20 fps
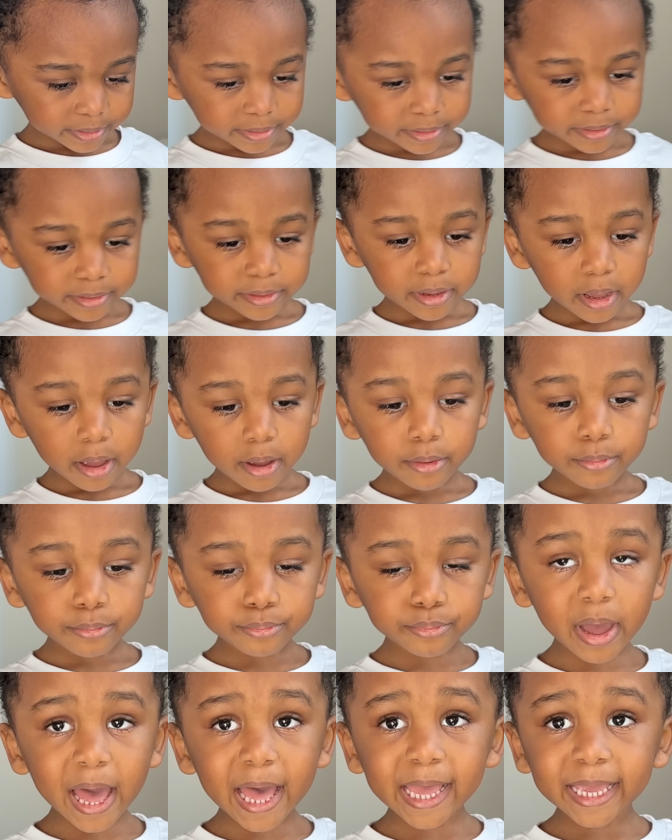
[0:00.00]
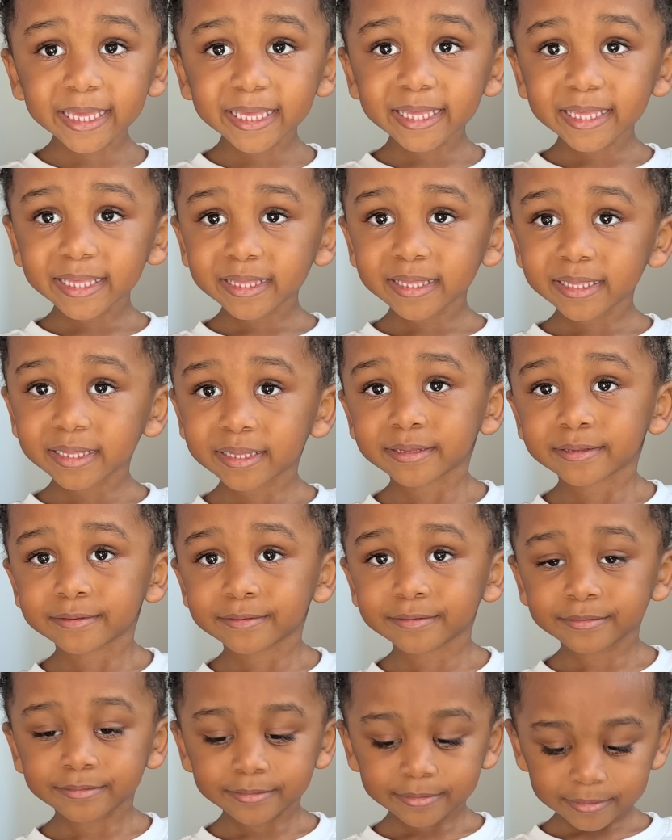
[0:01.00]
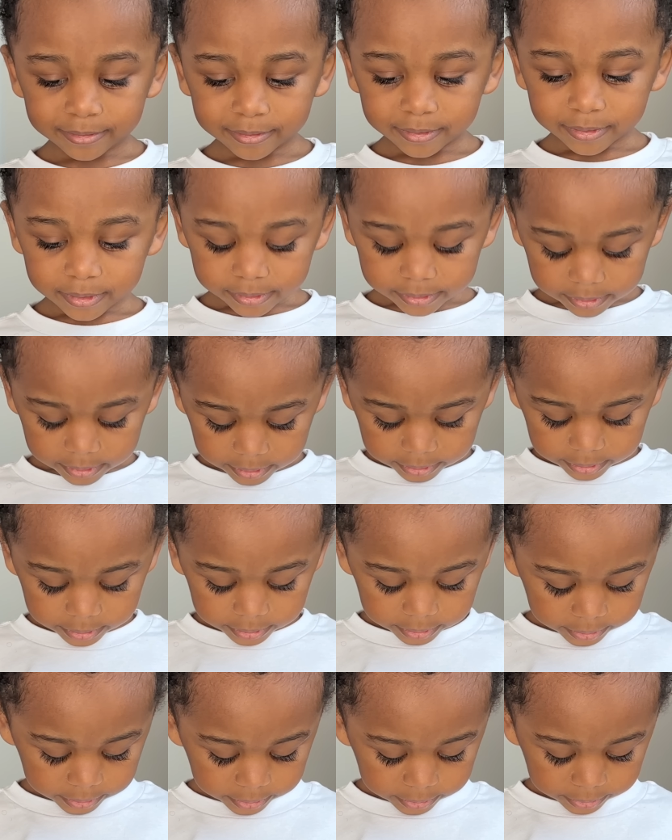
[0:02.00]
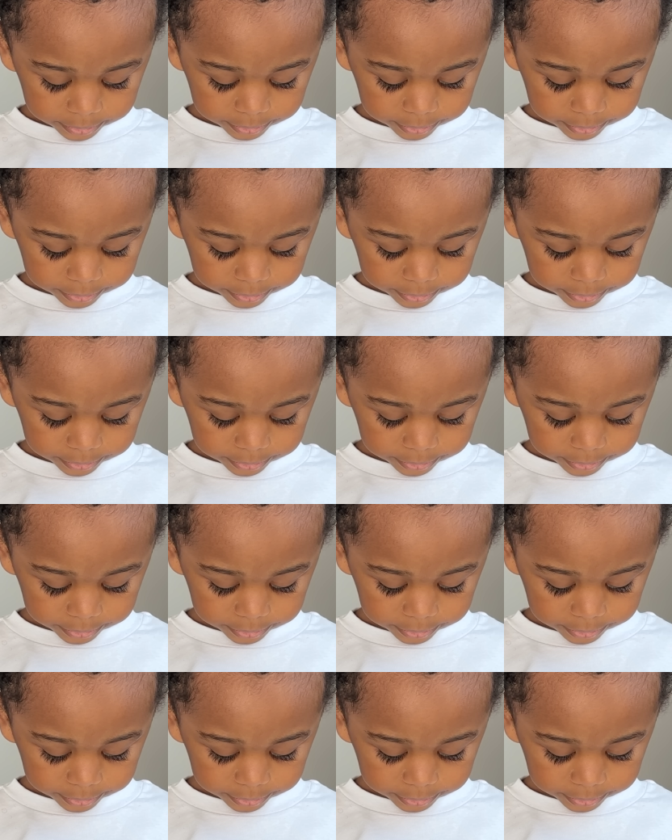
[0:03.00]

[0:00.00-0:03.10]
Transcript: say? What? Your shirt? What color is your shirt?